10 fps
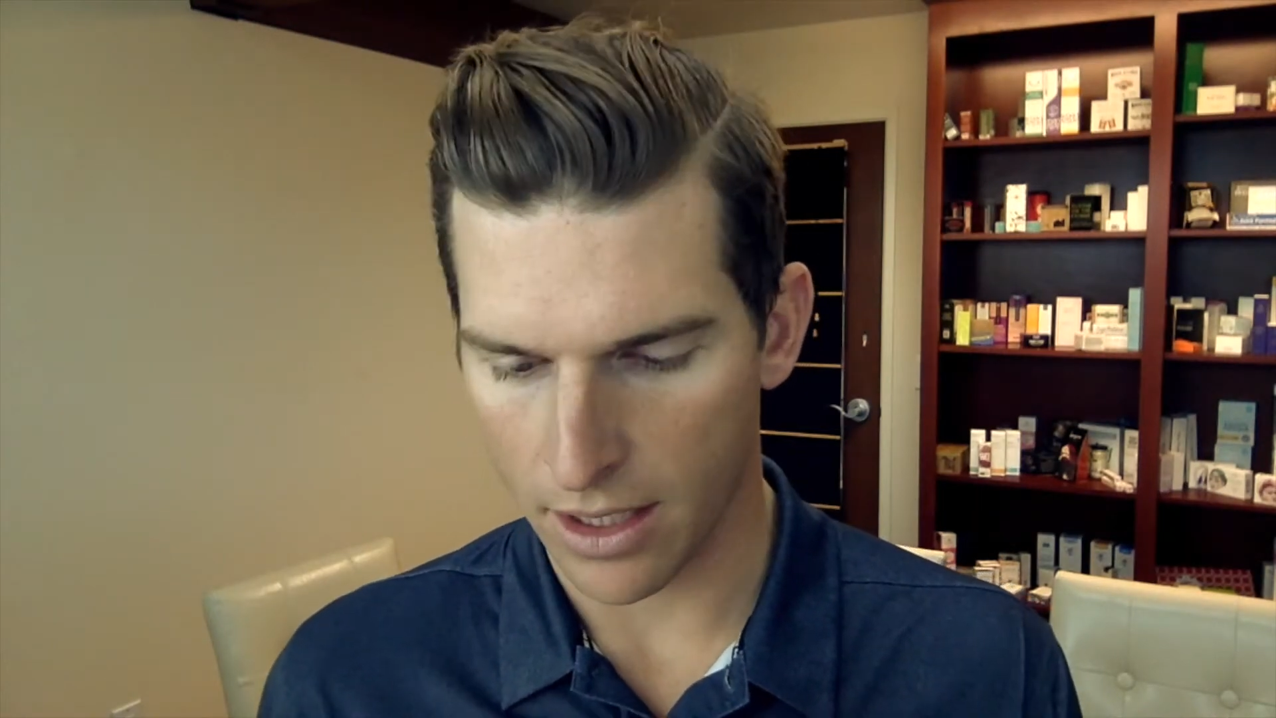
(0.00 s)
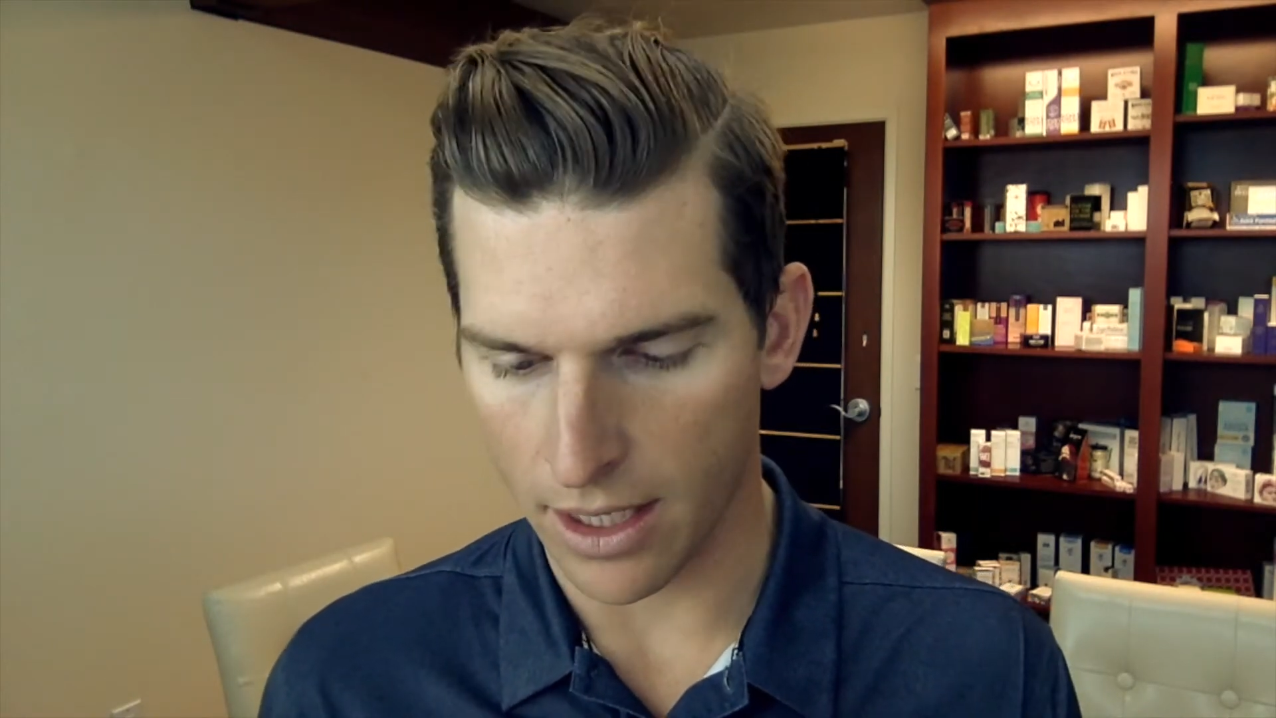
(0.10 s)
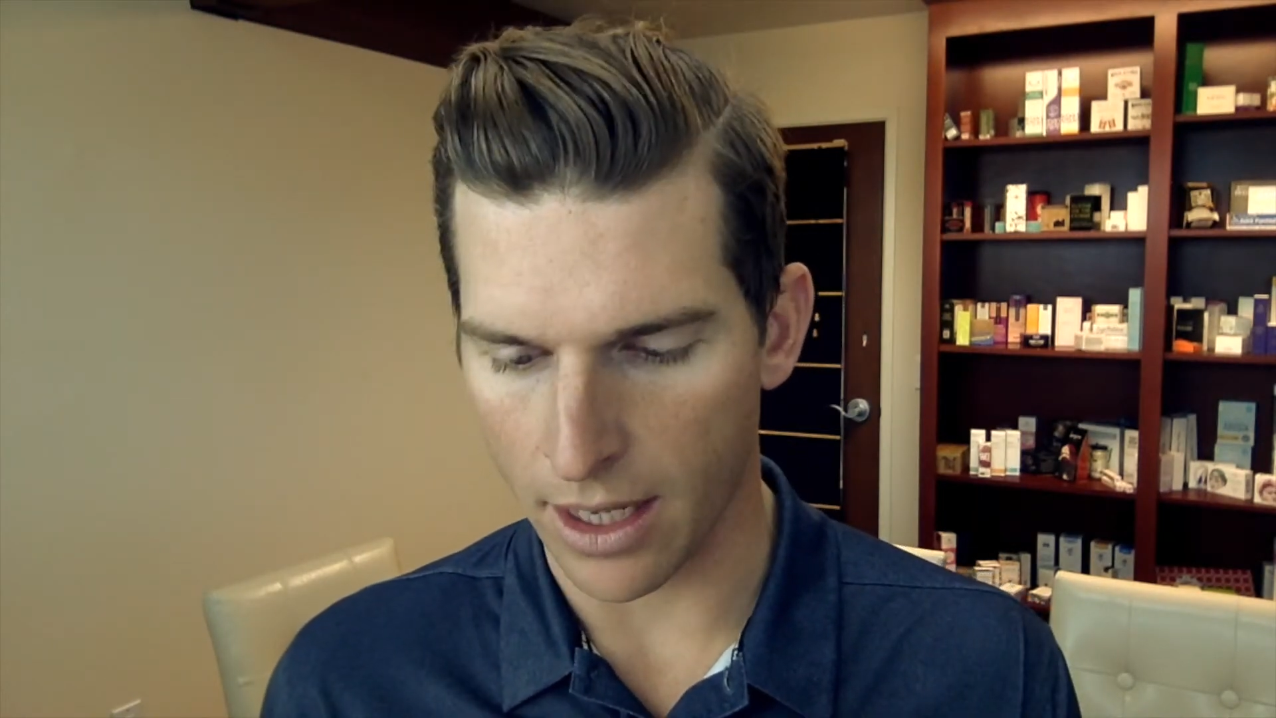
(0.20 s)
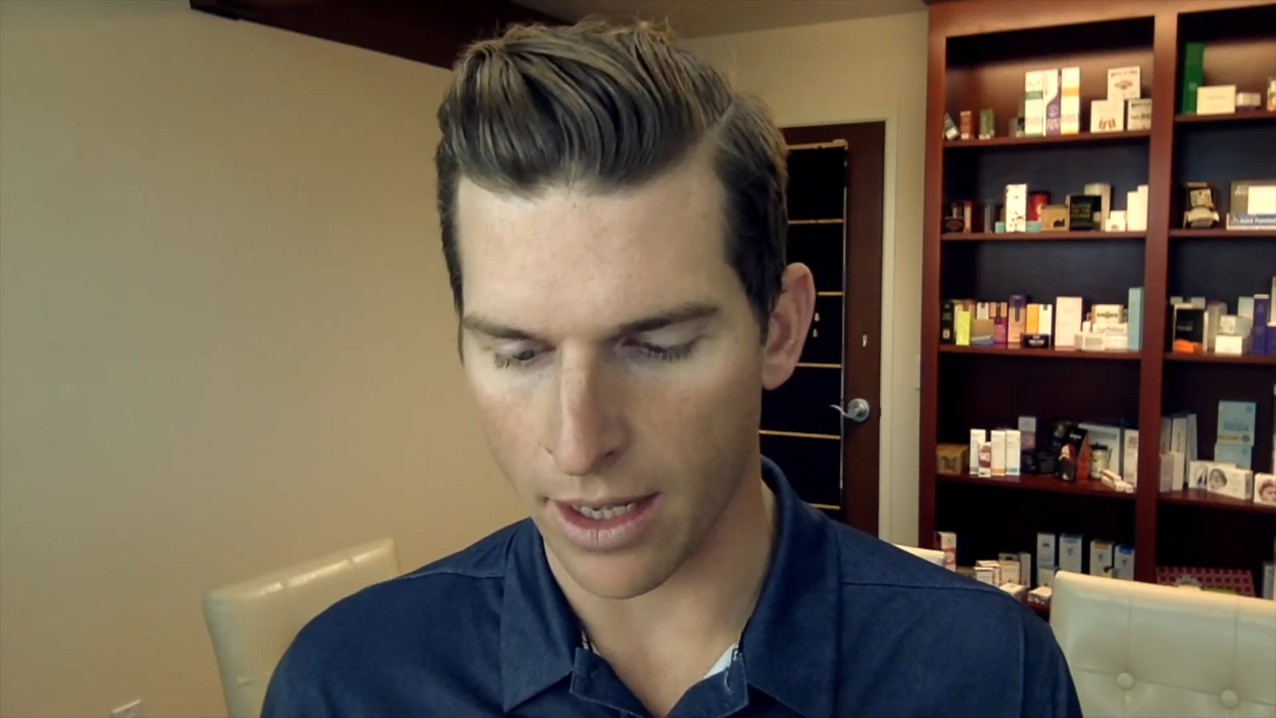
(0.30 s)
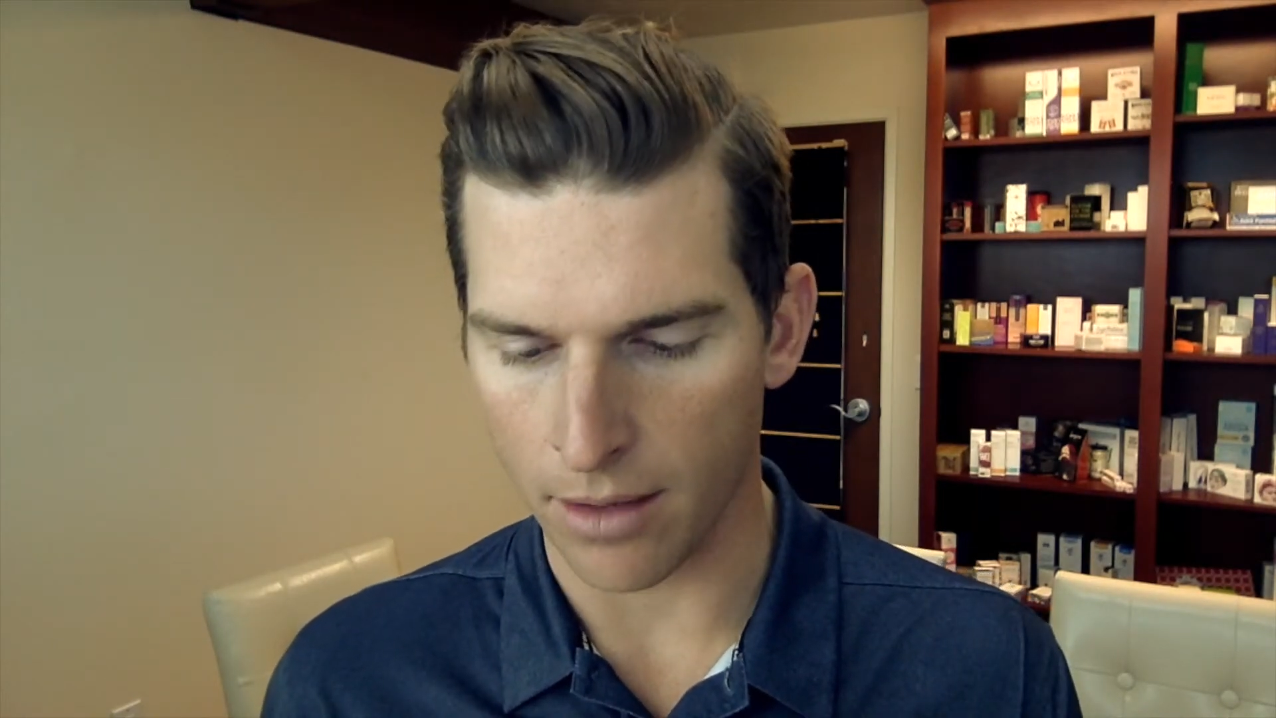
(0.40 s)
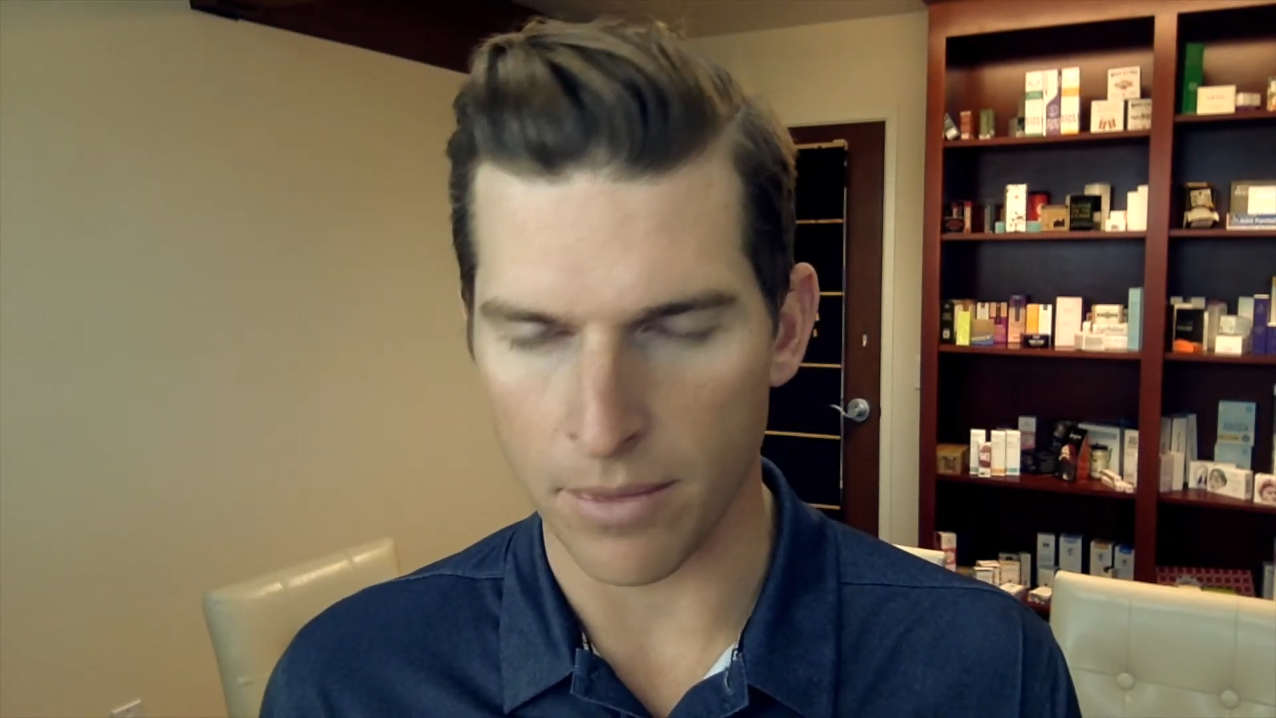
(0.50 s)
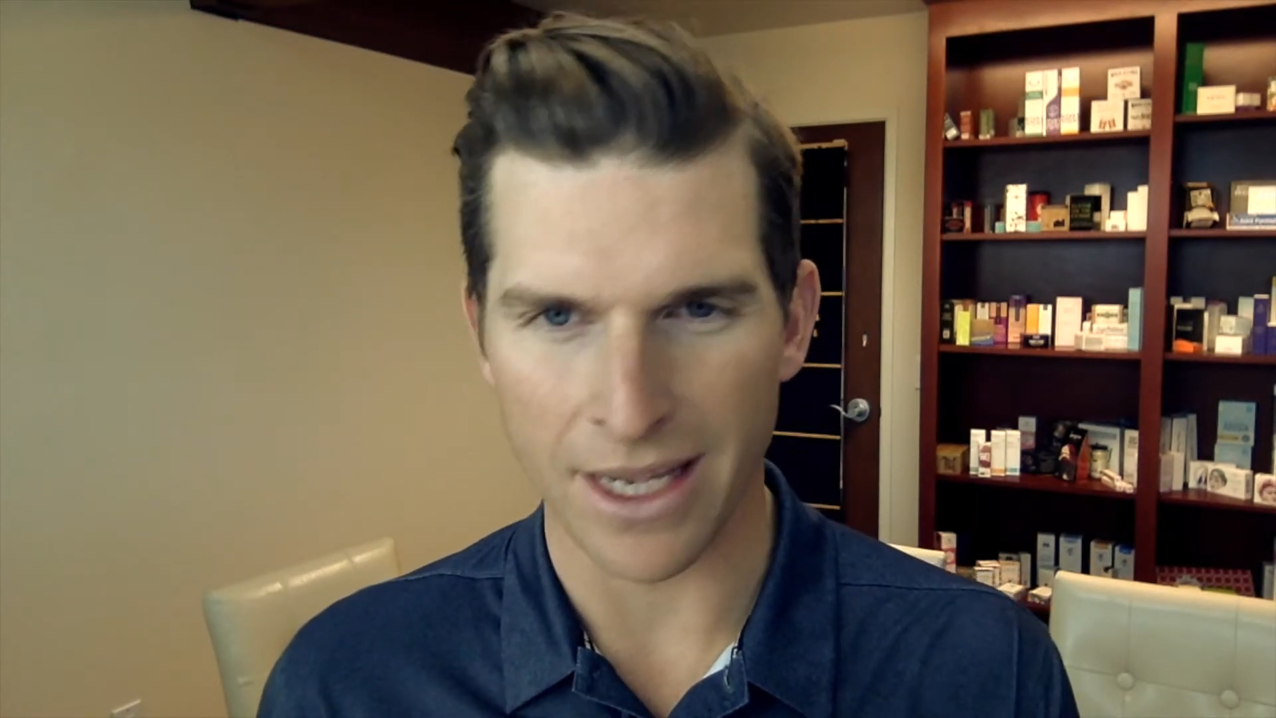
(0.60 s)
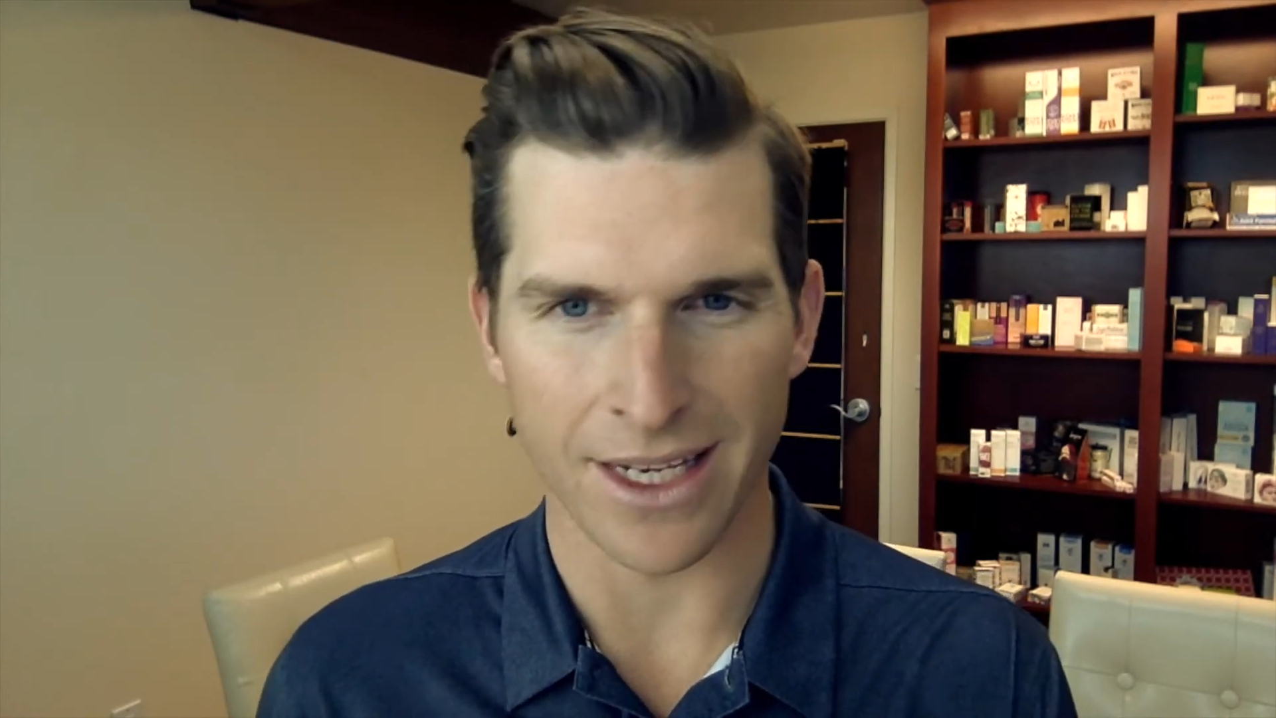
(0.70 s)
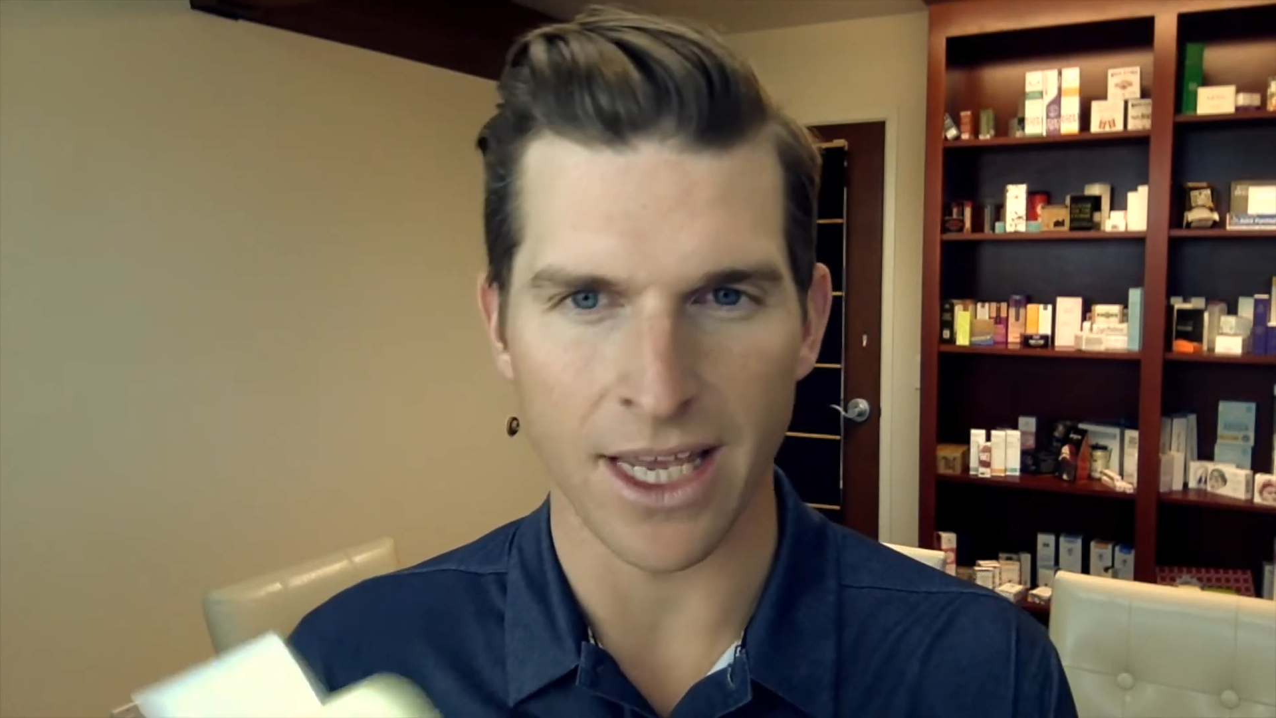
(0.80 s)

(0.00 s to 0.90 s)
And